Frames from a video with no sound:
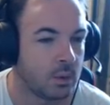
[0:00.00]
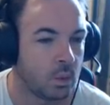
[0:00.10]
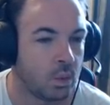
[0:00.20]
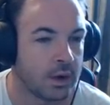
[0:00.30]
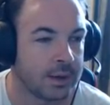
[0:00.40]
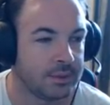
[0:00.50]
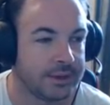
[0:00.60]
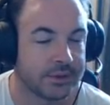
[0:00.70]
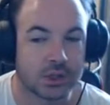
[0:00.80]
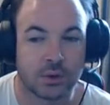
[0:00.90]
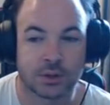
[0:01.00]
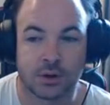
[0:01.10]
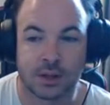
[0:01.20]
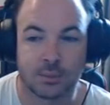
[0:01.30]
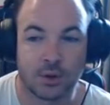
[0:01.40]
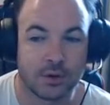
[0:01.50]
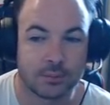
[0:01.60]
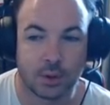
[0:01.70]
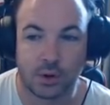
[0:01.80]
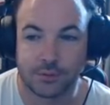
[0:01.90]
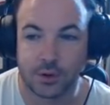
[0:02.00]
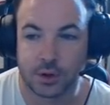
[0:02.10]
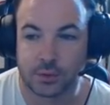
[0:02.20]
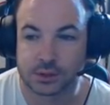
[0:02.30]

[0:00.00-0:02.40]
What I believe is going on in the blurry photo